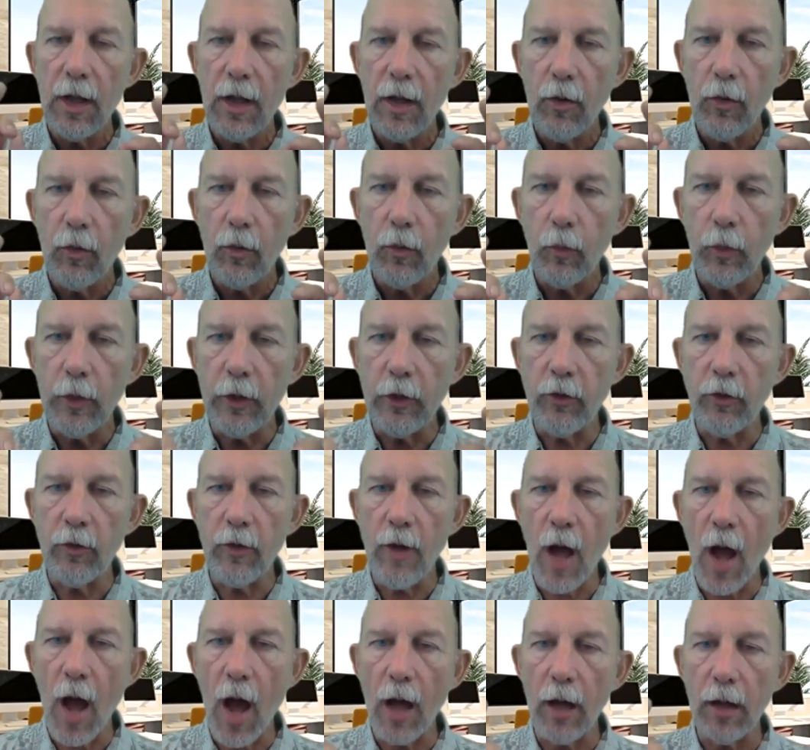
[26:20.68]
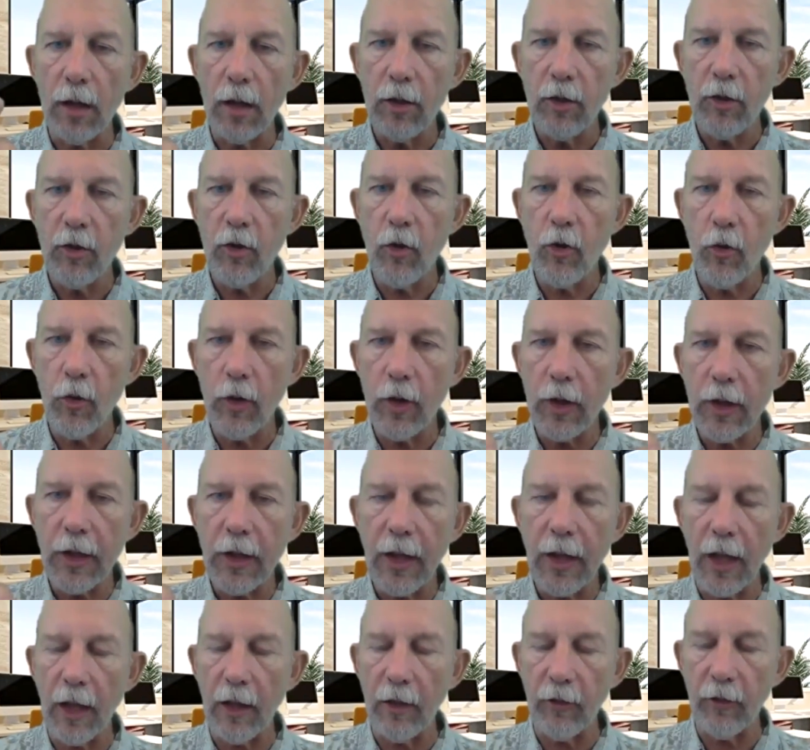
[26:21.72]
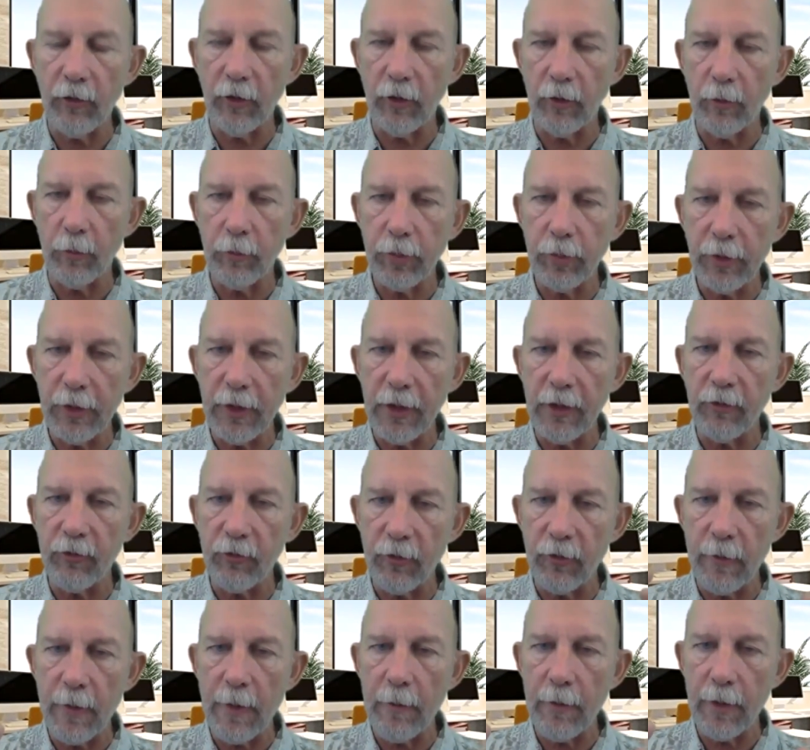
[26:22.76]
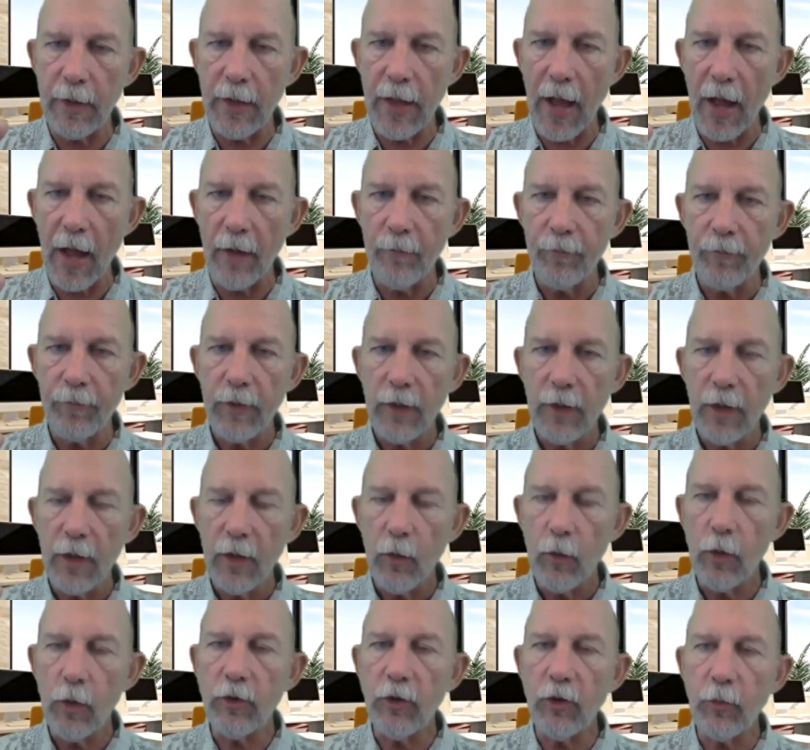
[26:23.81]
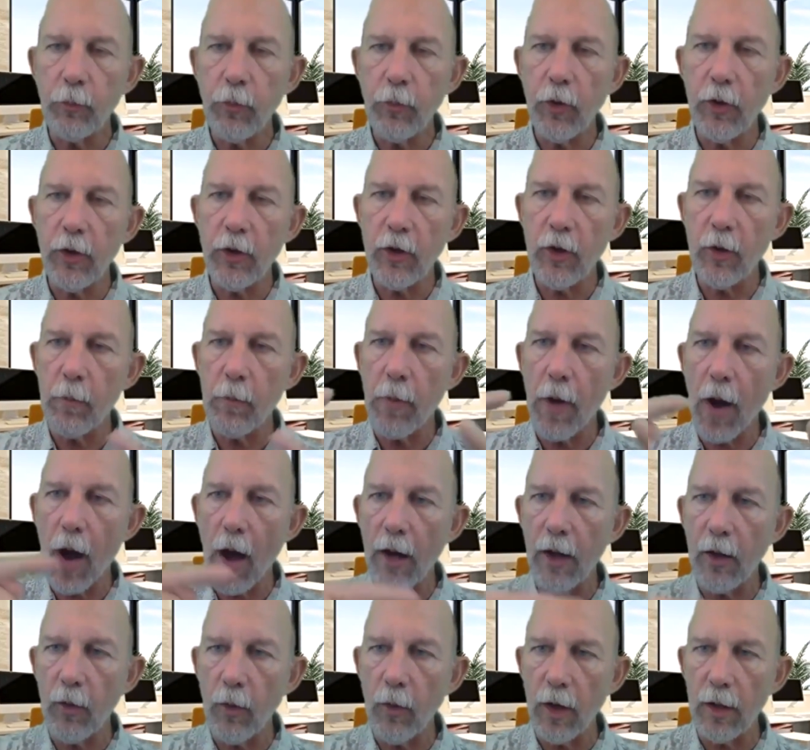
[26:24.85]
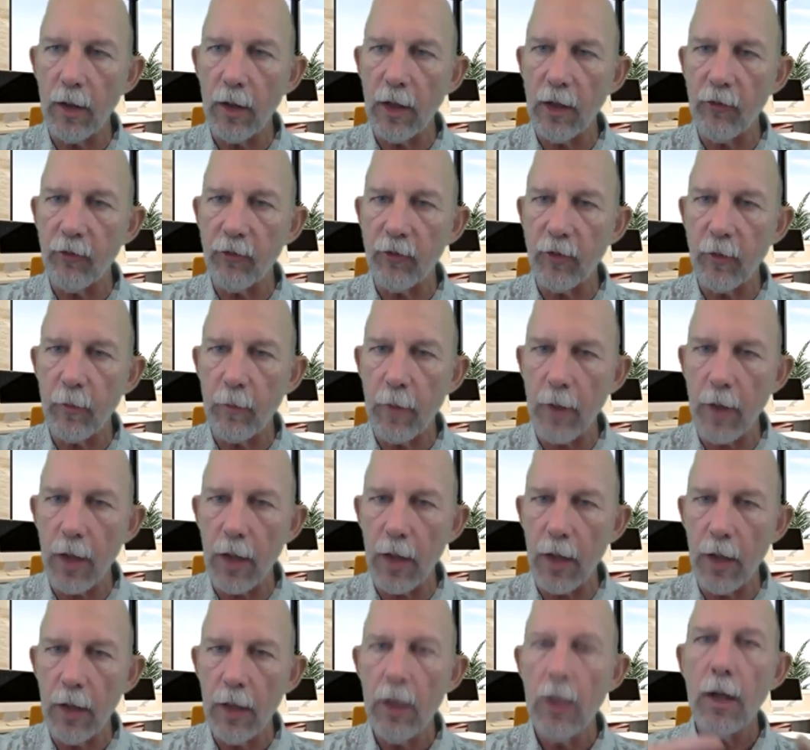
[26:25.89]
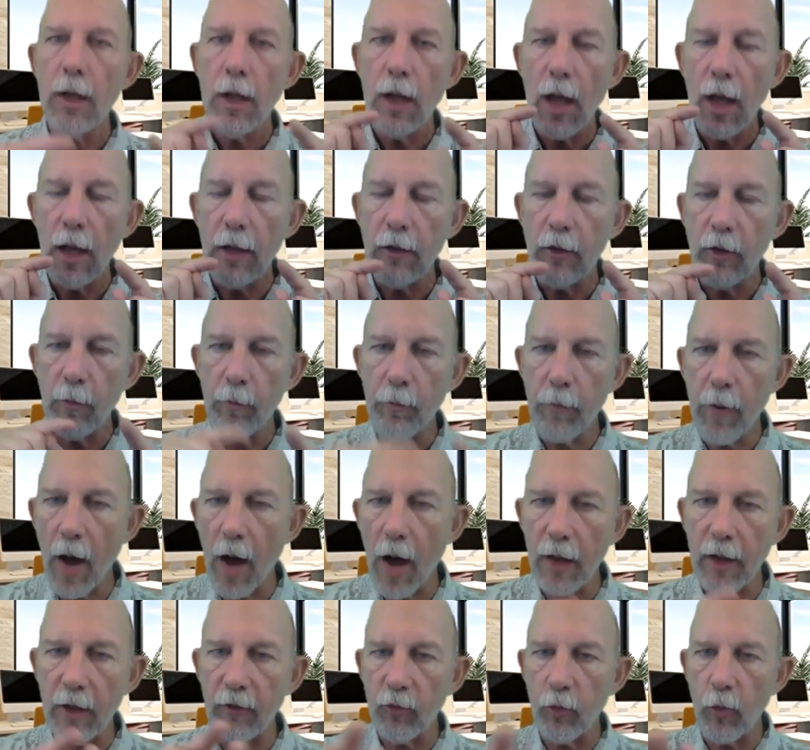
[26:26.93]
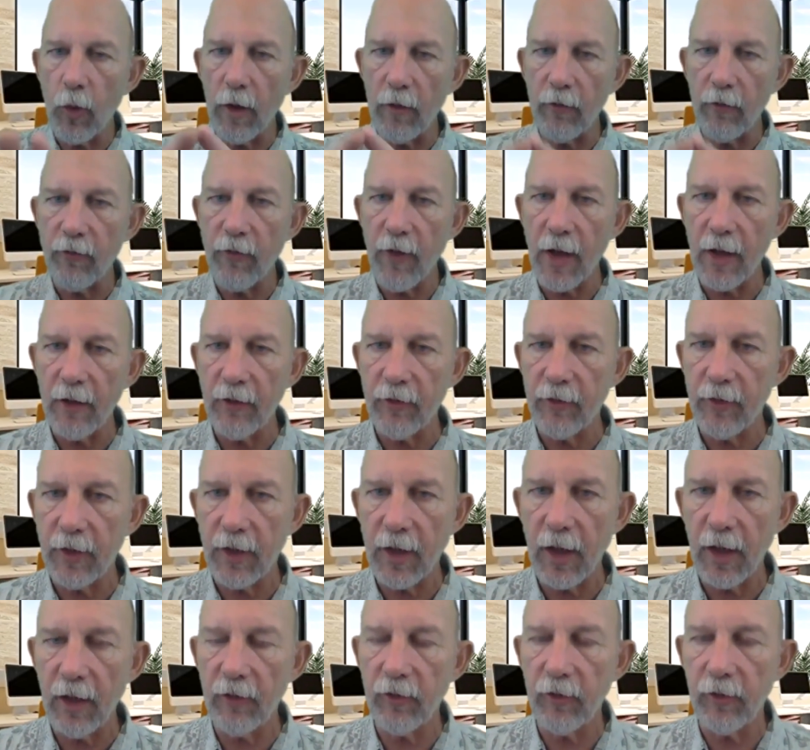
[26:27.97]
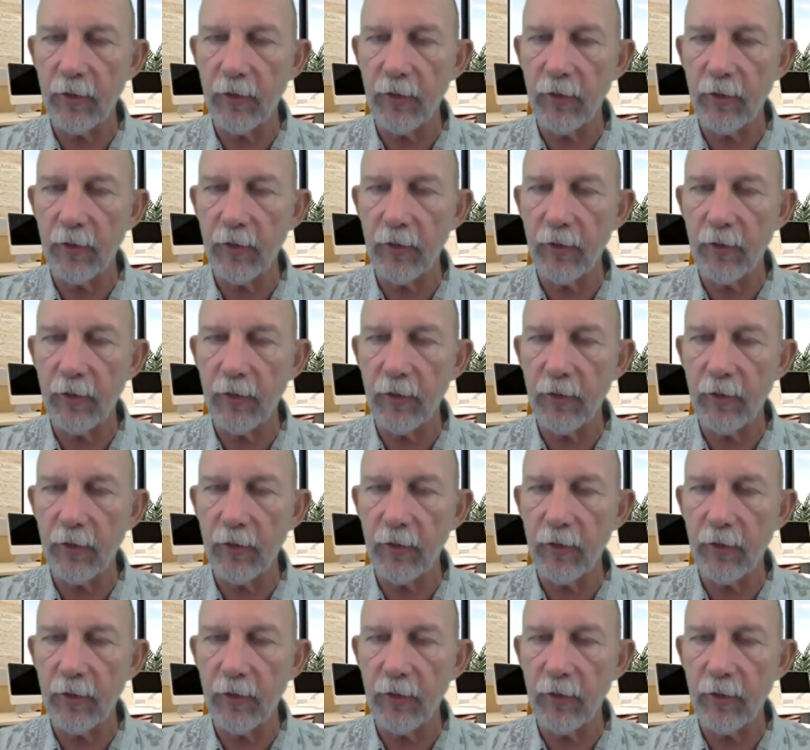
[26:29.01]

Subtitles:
We do not cure cancer. Please remember that. We're just putting your body where it needs to be, and your body is what fights the cancer.